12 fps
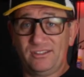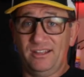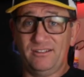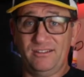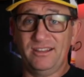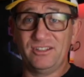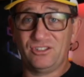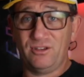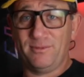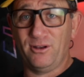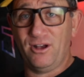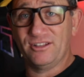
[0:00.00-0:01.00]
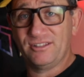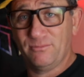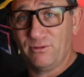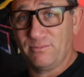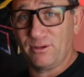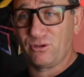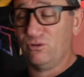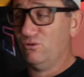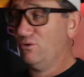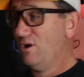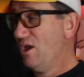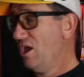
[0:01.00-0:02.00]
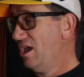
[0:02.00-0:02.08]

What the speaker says: They're super nice. It would be cool.